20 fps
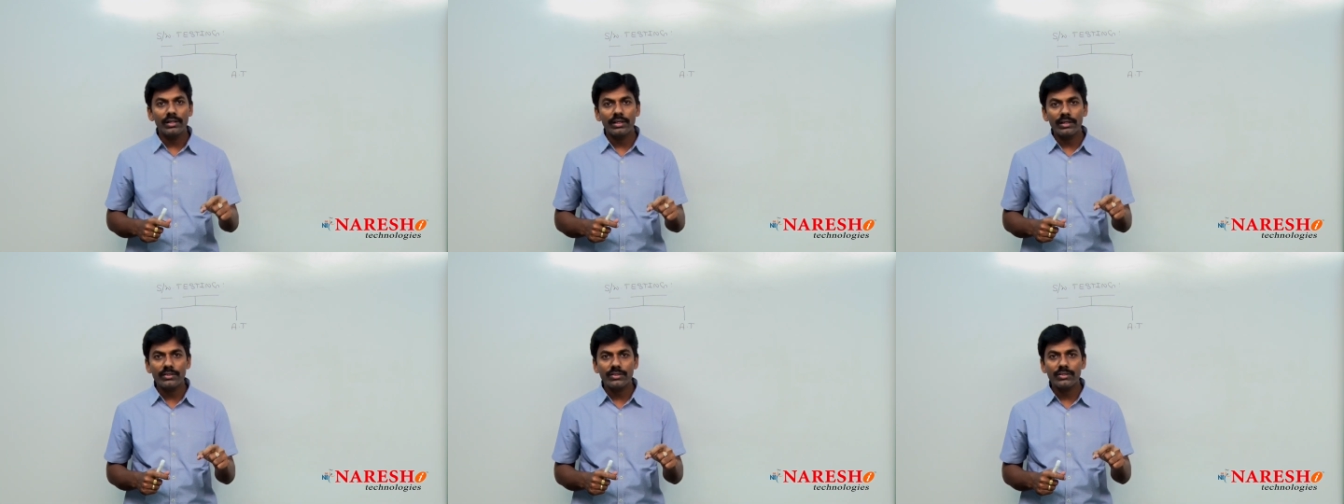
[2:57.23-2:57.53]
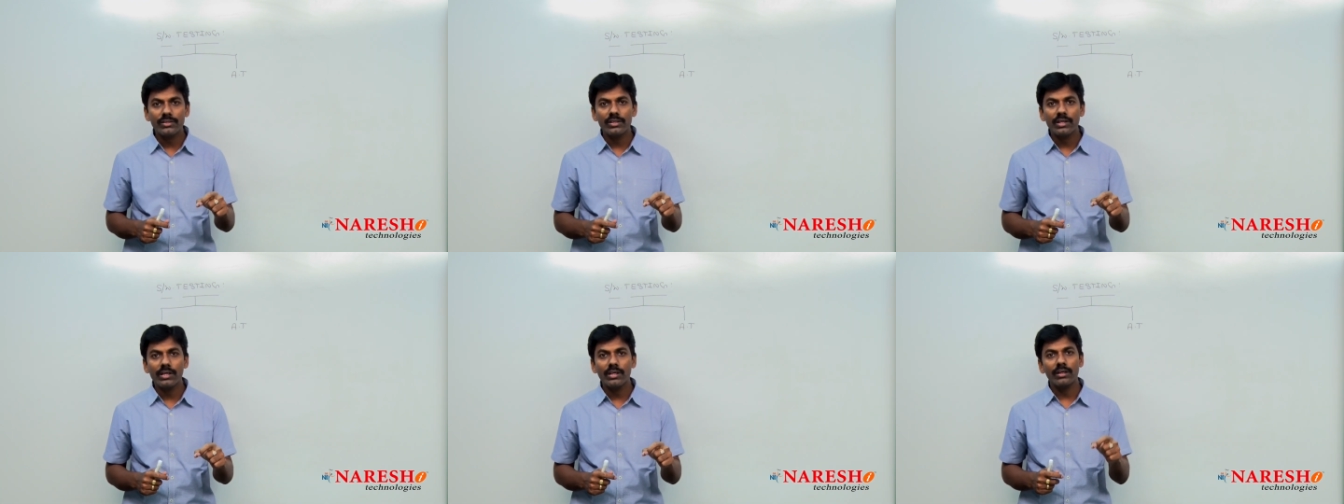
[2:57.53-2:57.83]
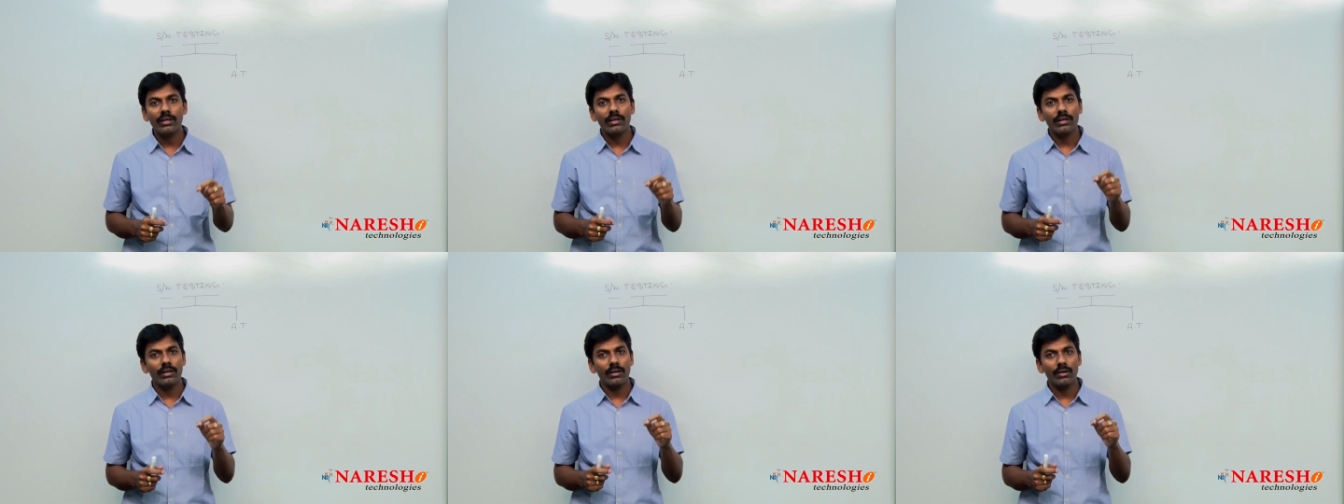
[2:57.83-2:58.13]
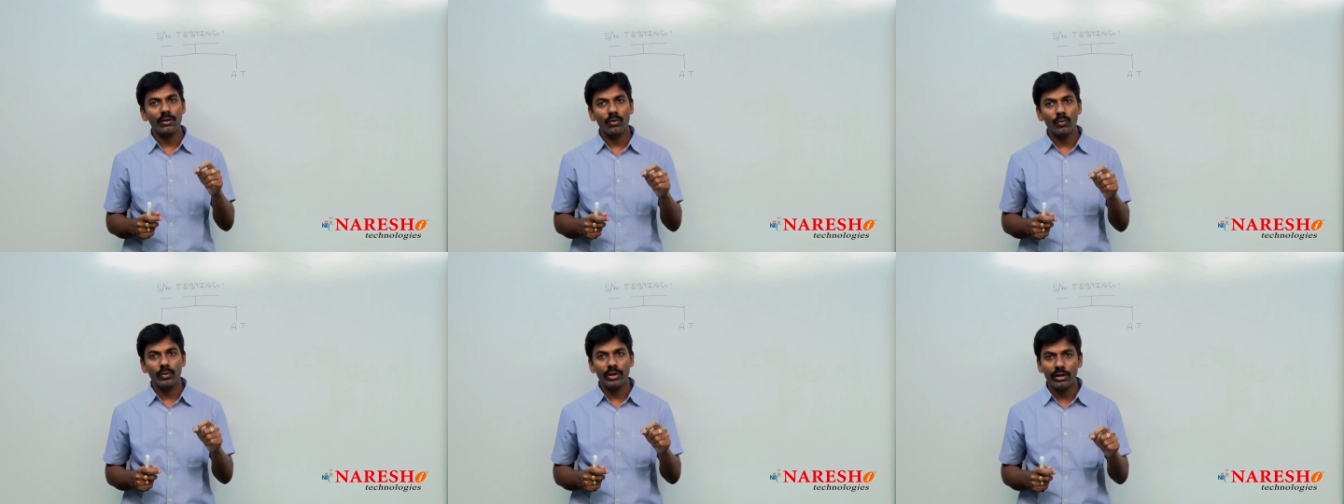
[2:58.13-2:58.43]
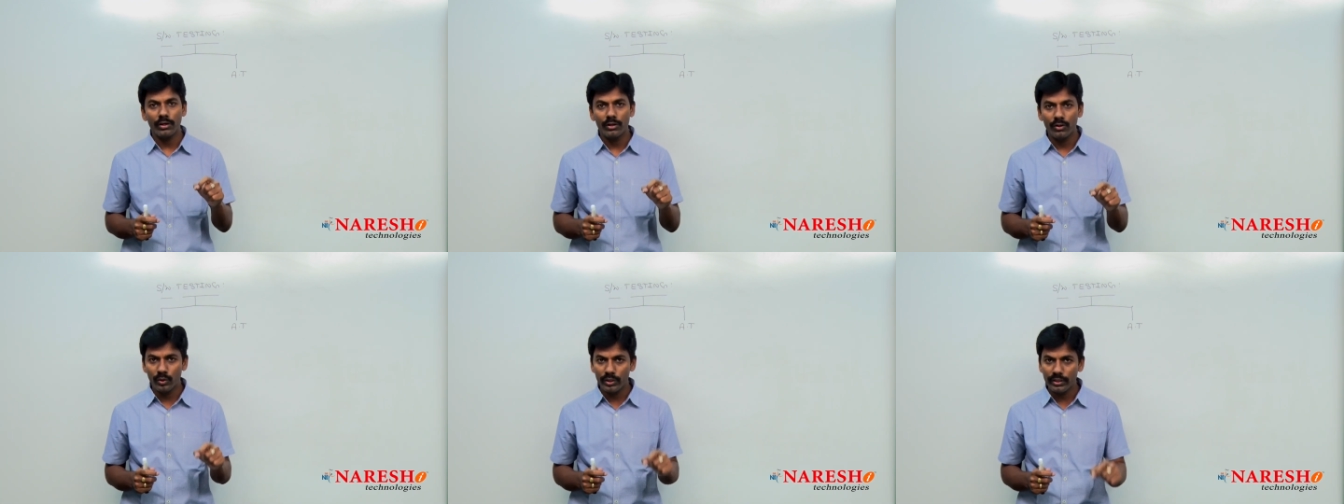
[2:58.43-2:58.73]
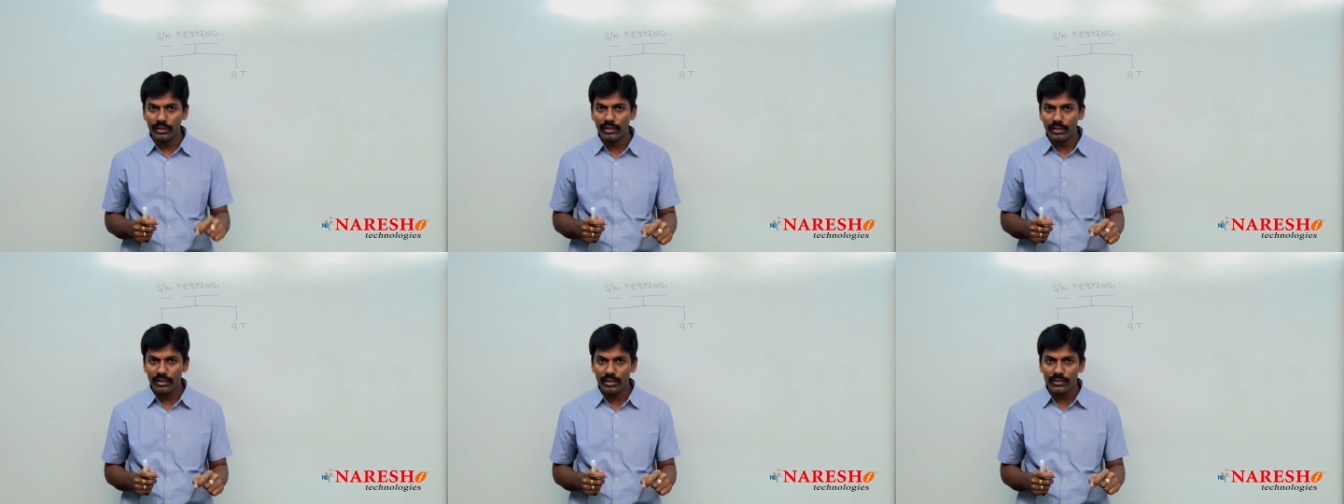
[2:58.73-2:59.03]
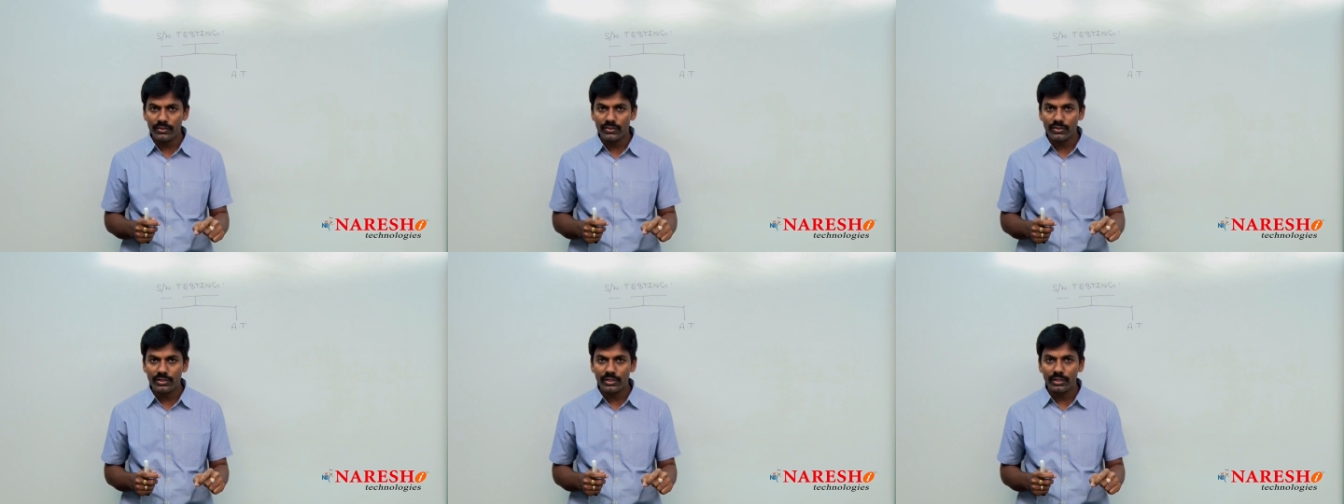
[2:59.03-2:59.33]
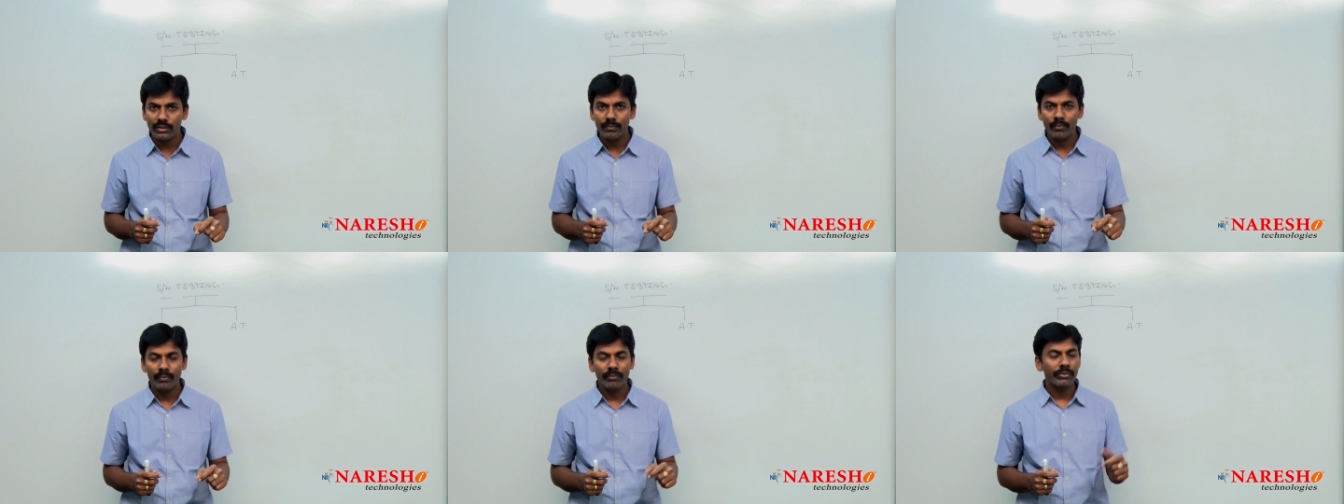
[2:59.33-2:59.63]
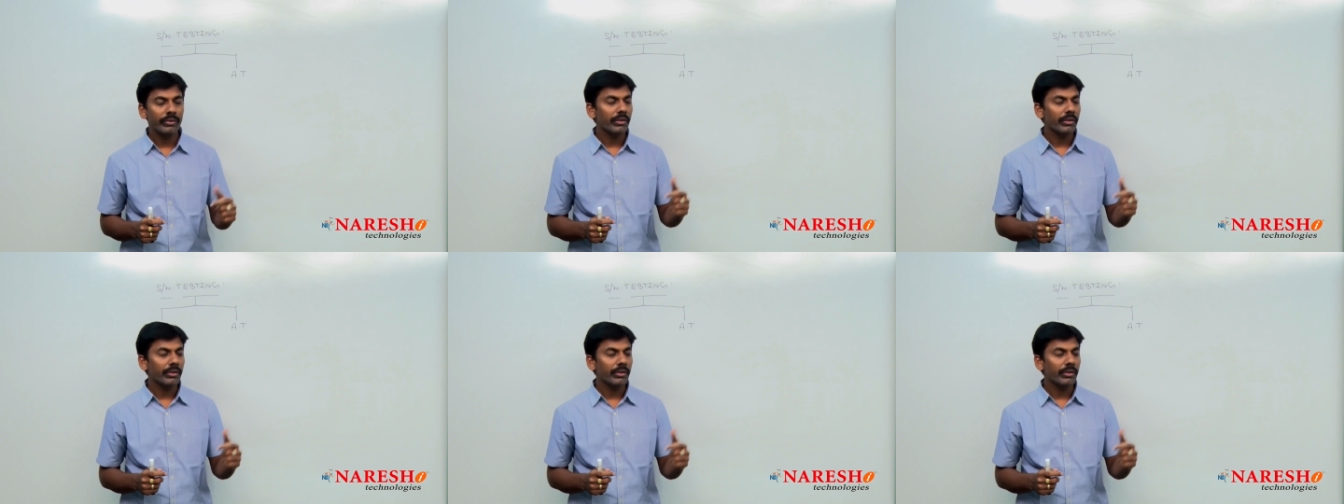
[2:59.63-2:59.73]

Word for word: testing, we are doing the testing,